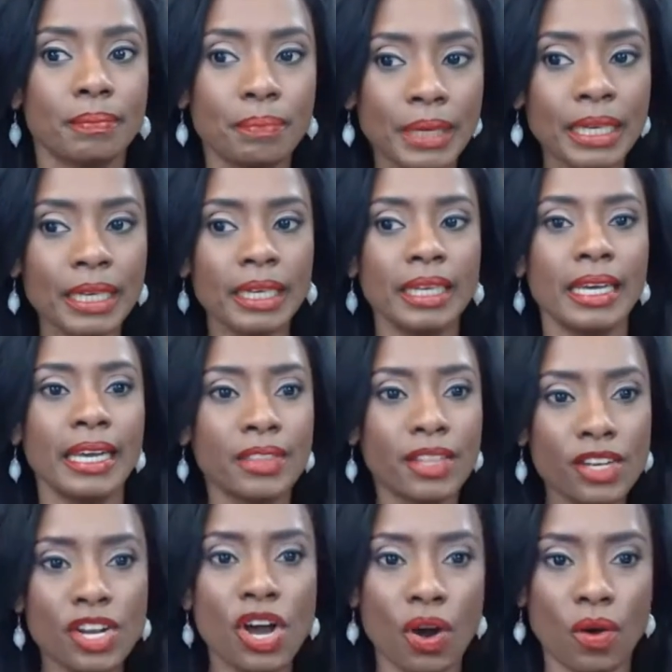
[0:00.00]
be in the
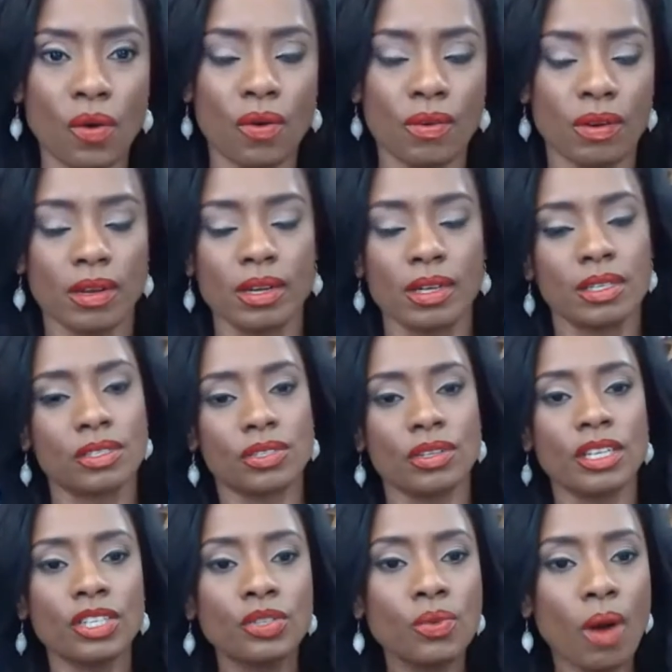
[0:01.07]
know so
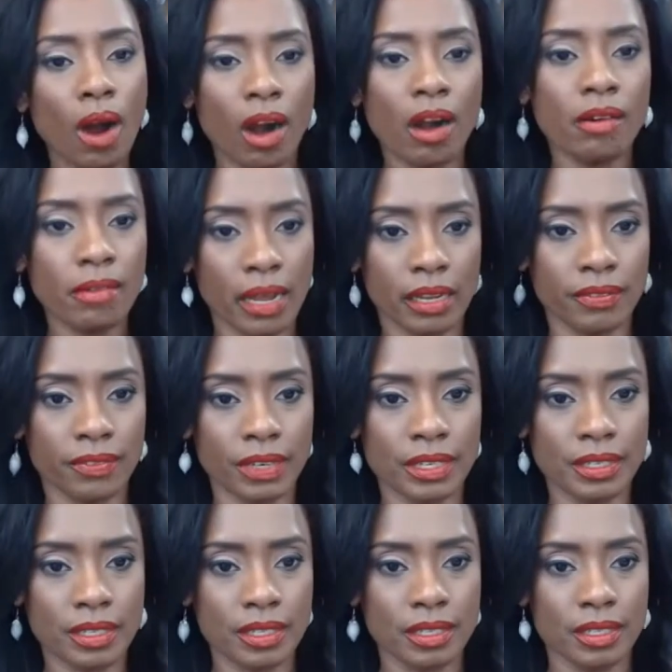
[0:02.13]
that you are
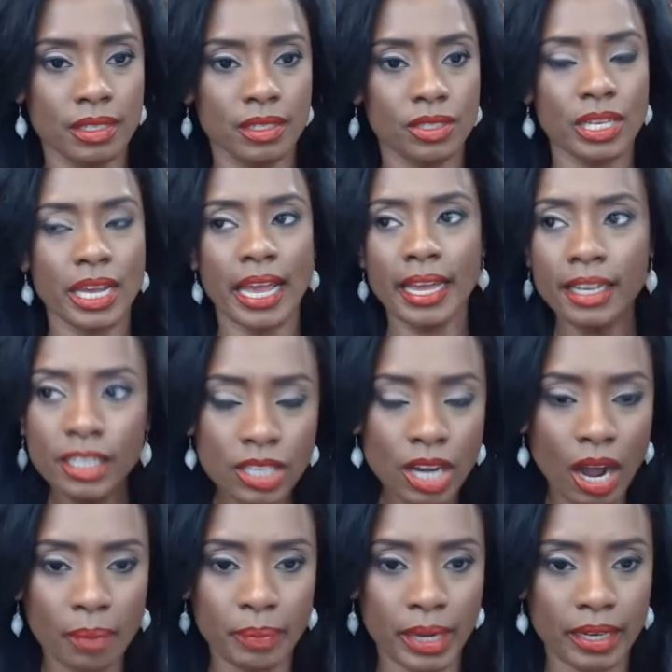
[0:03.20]
relevant to any
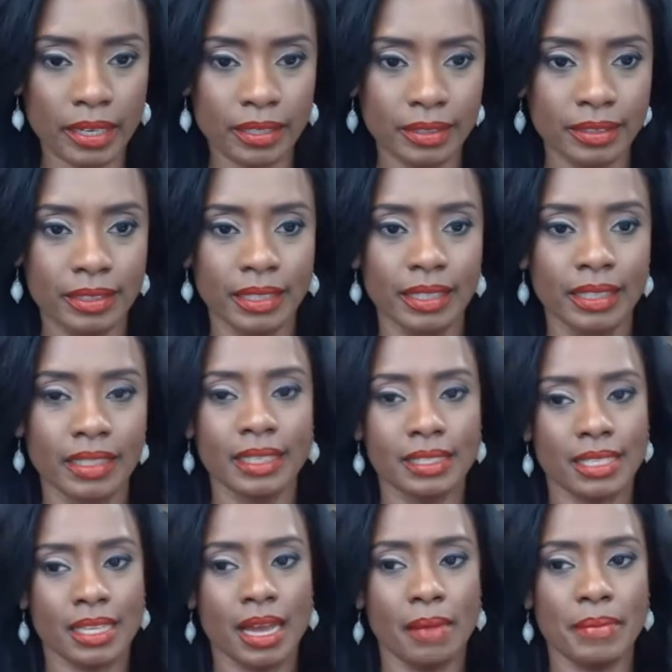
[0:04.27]
topic
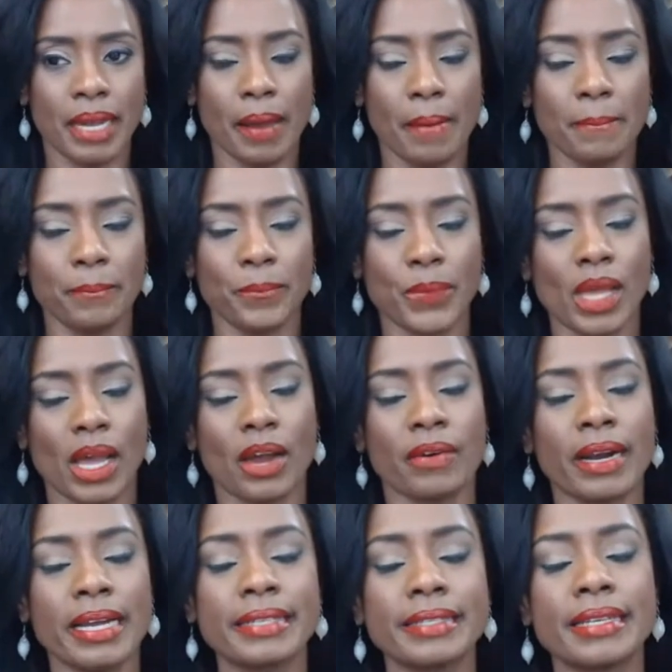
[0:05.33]
that's coming up. All
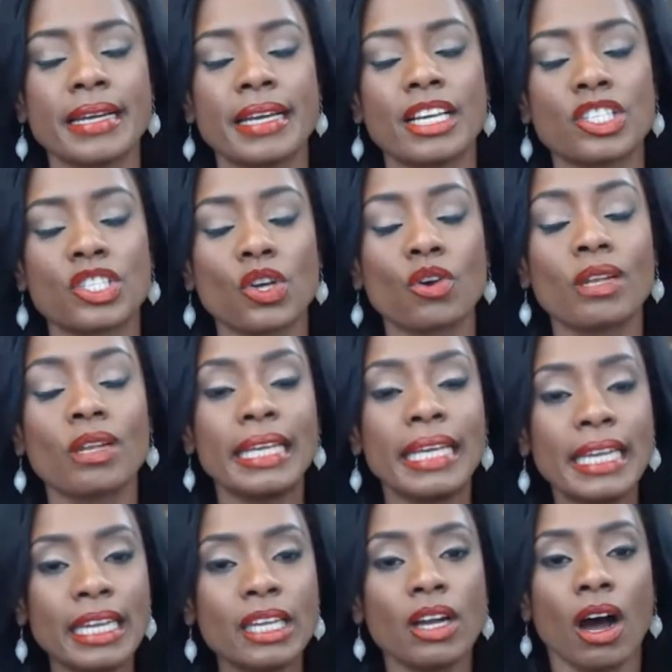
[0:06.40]
right. So
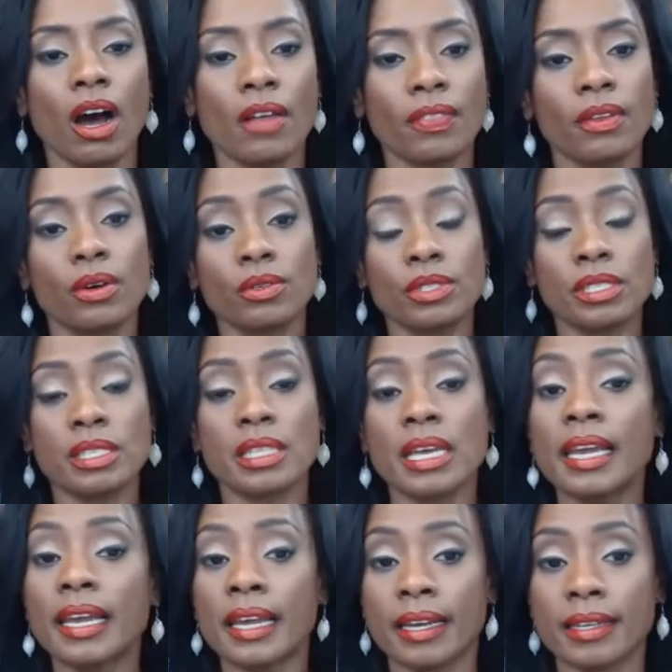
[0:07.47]
lean on those
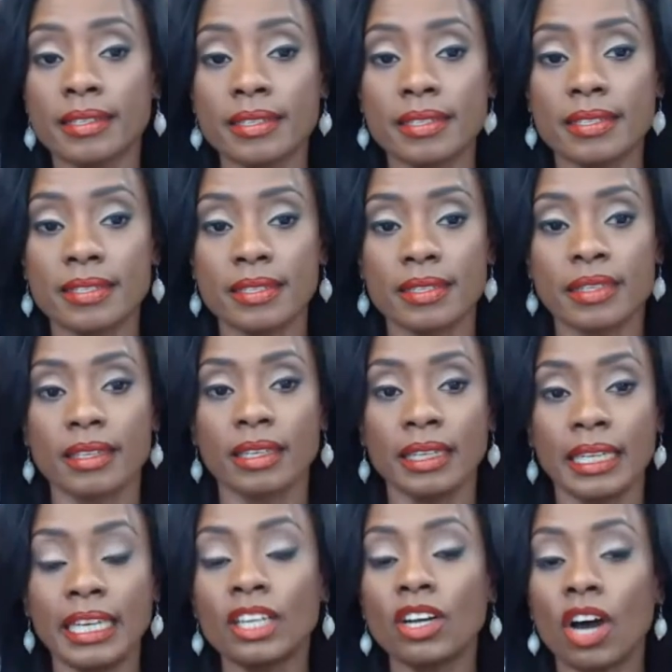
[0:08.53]
things,
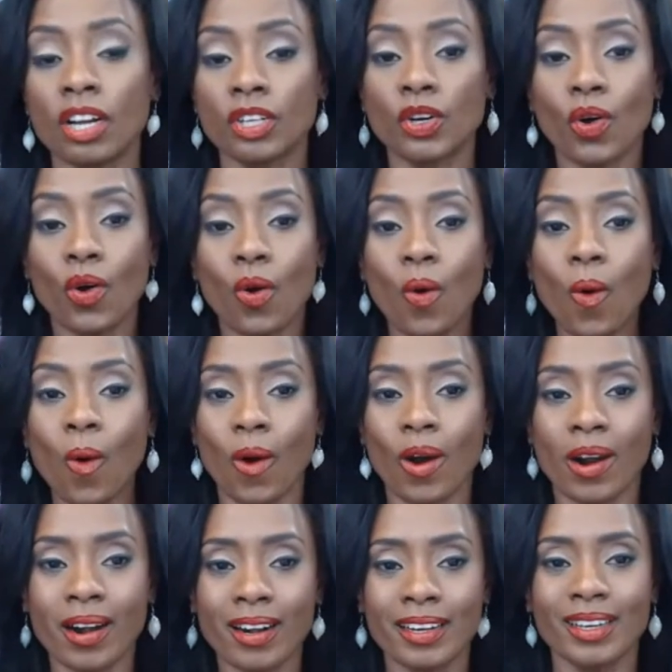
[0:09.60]
lean on your
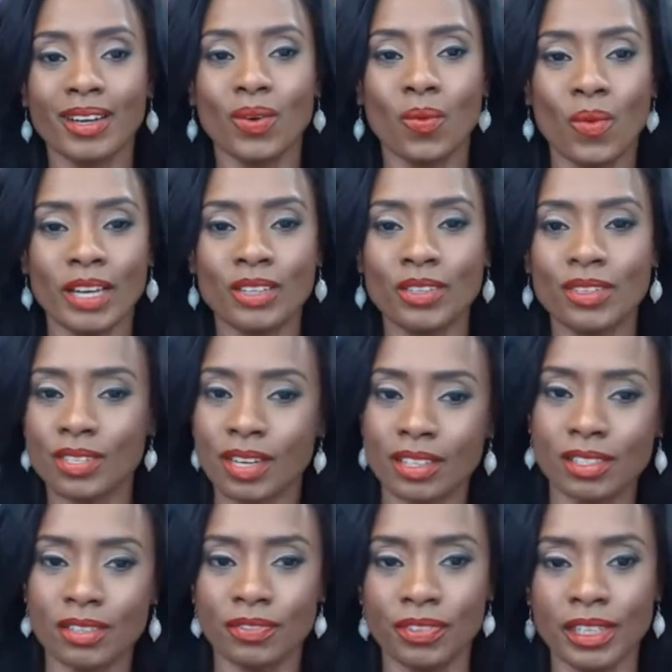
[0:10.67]
core when you start
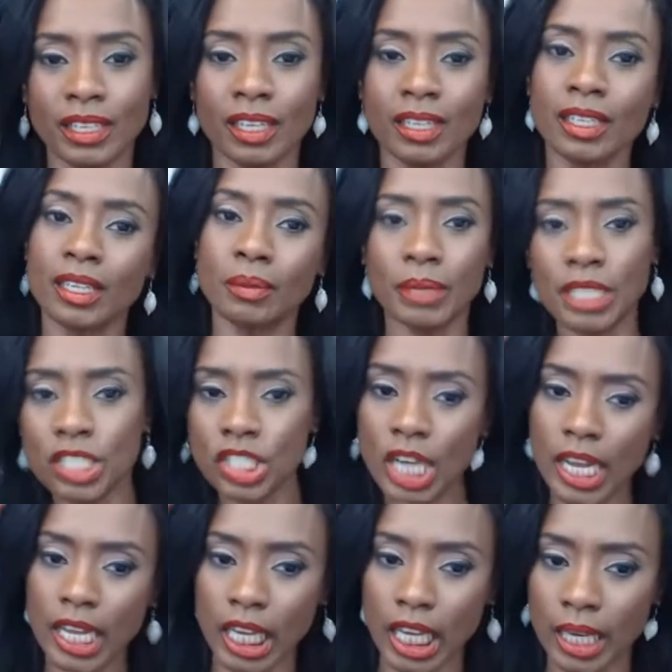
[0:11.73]
to feel a little bit
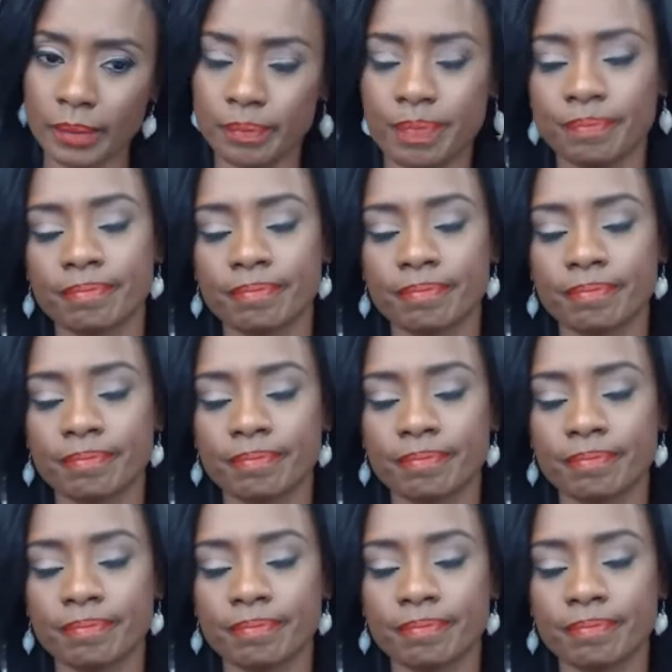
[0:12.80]
shaky.